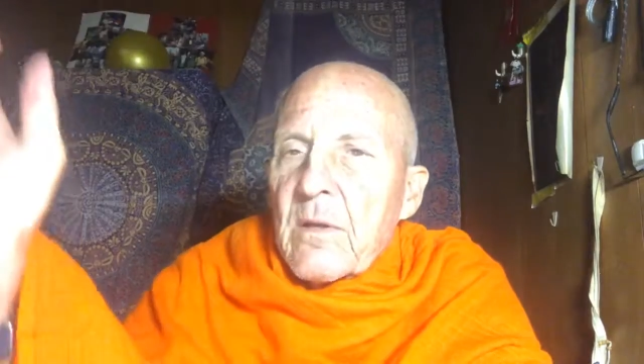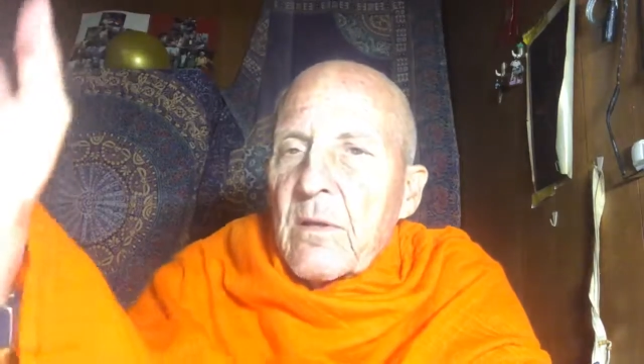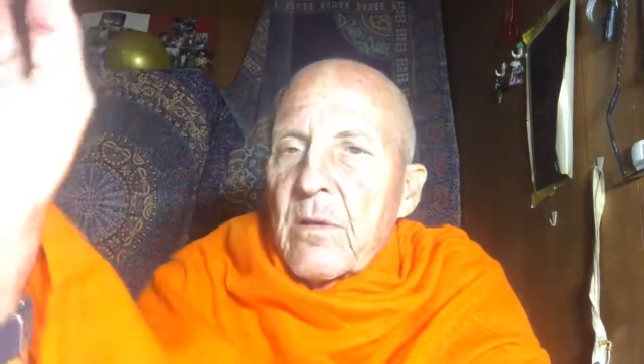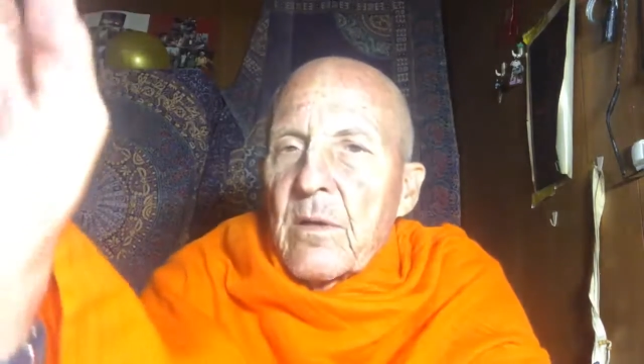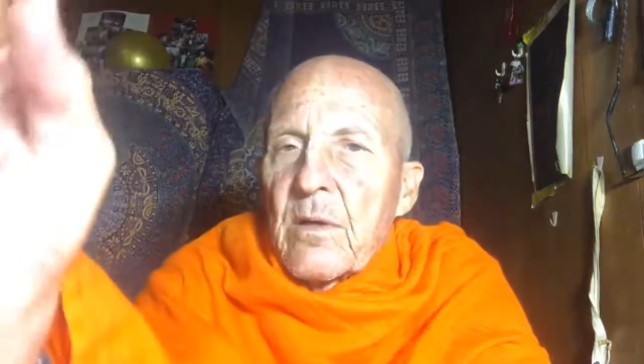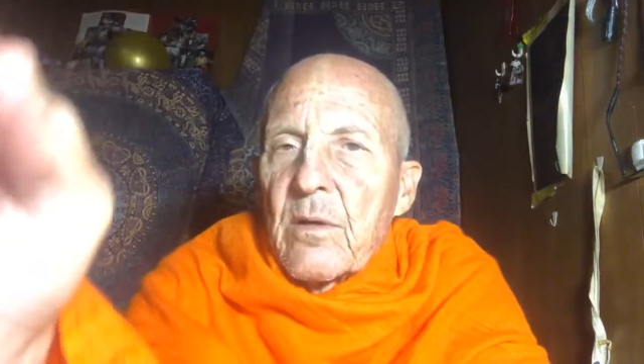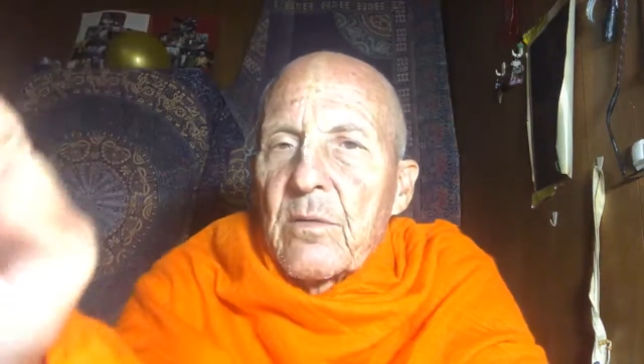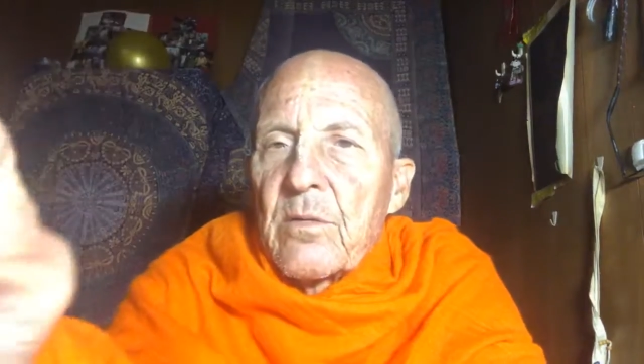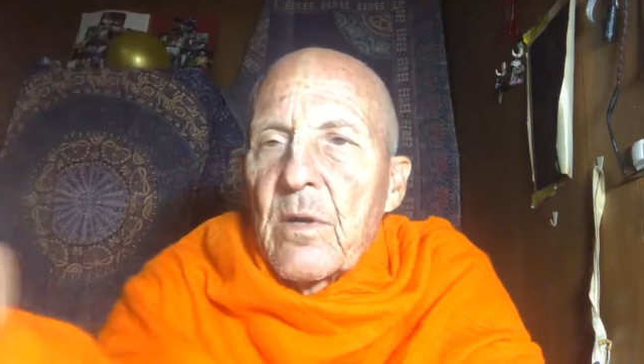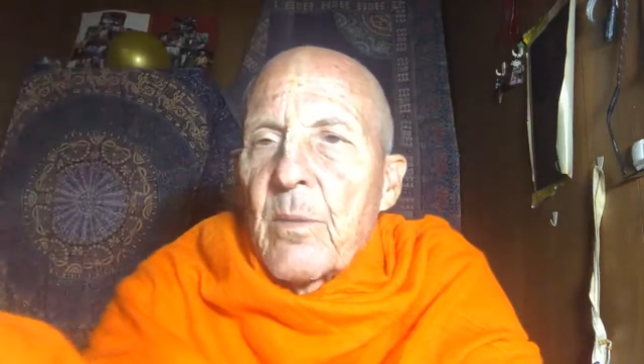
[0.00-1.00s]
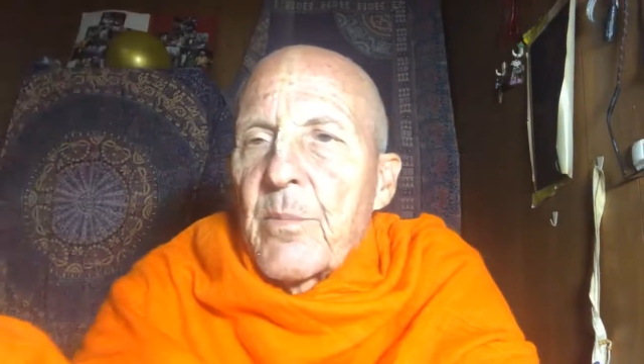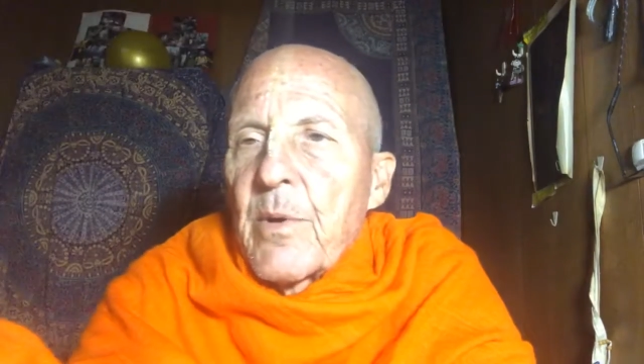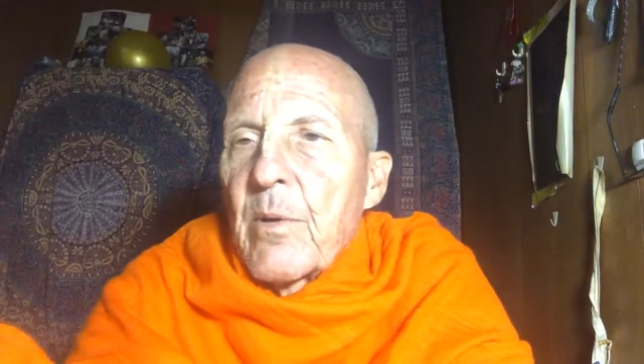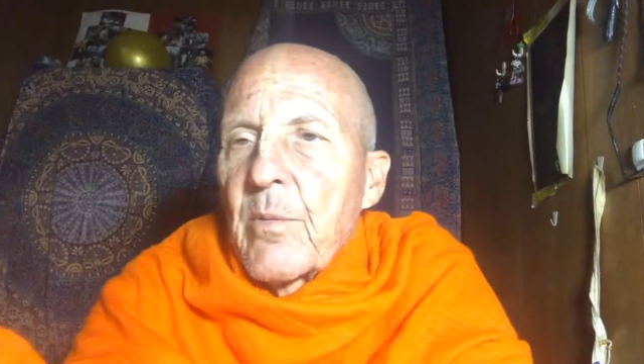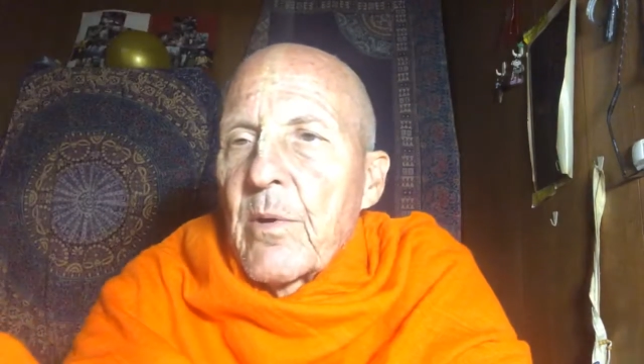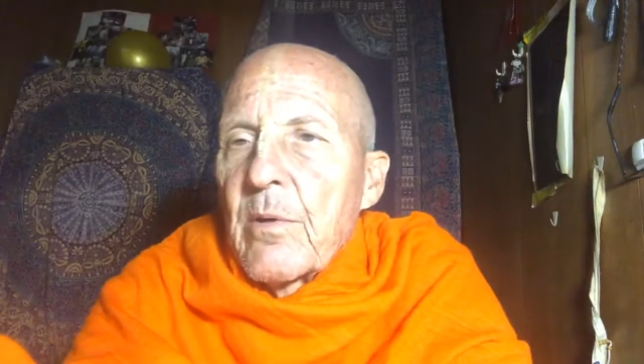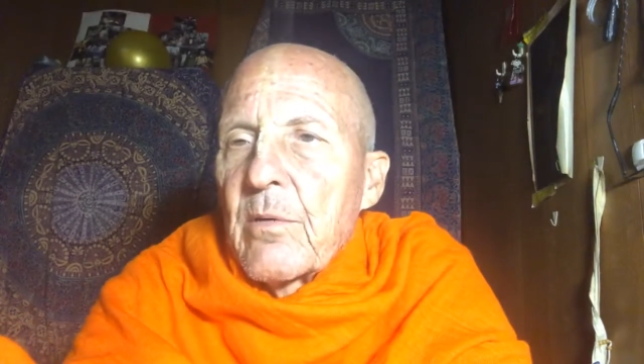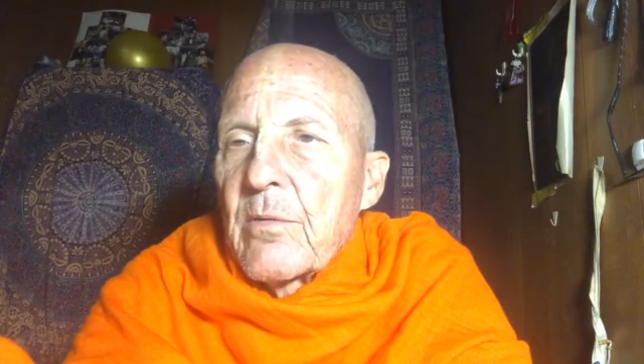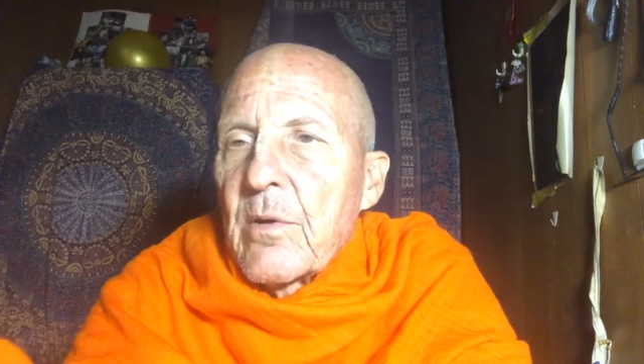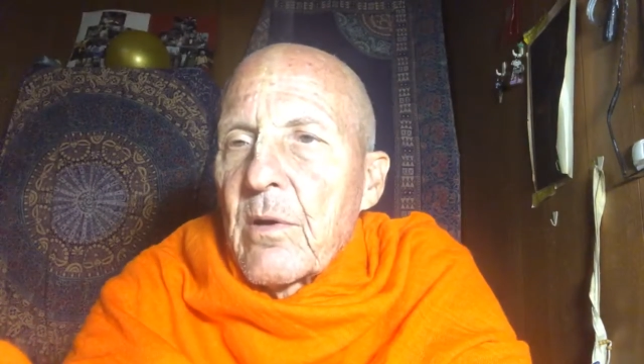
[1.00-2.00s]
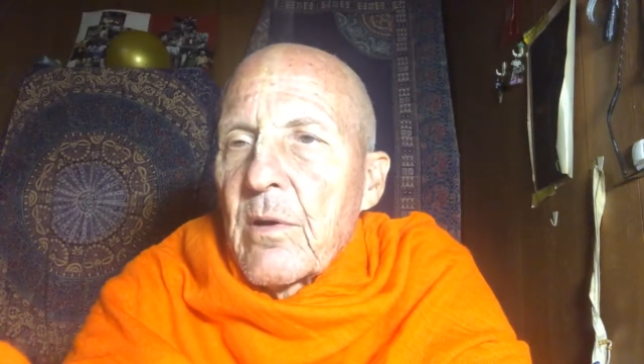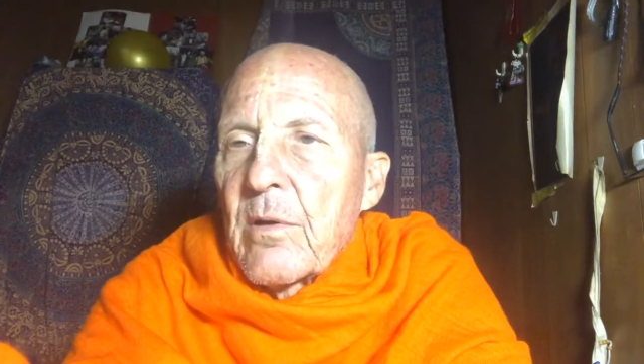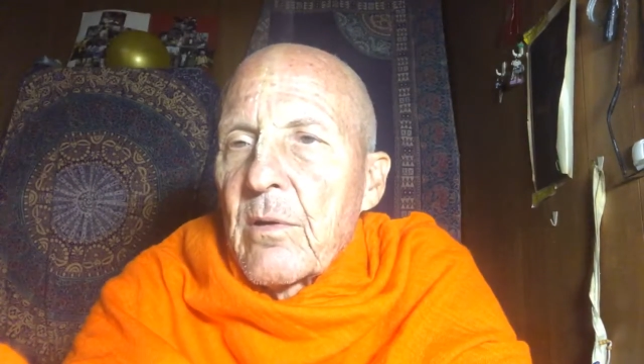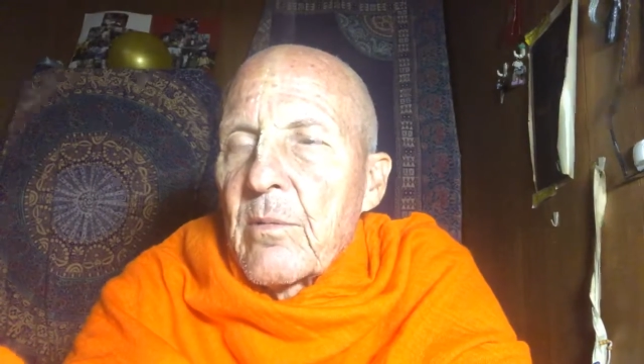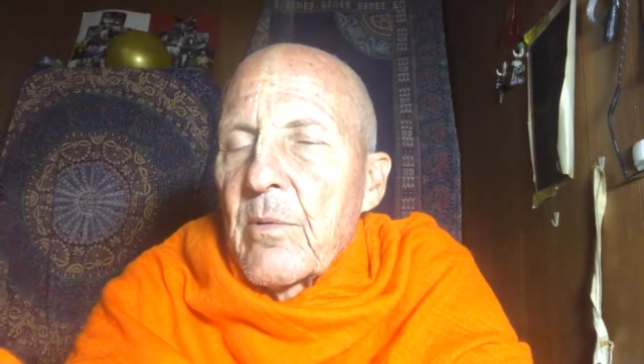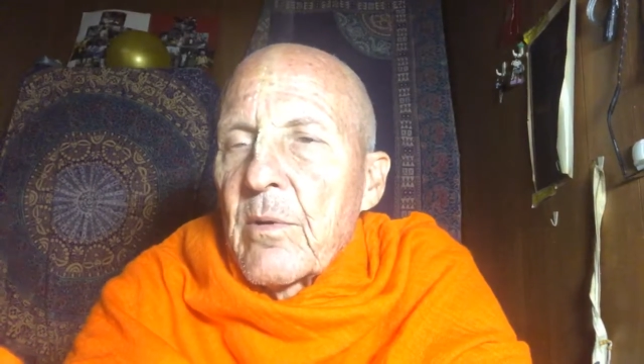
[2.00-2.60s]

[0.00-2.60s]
I think I'll stop that one and start another one.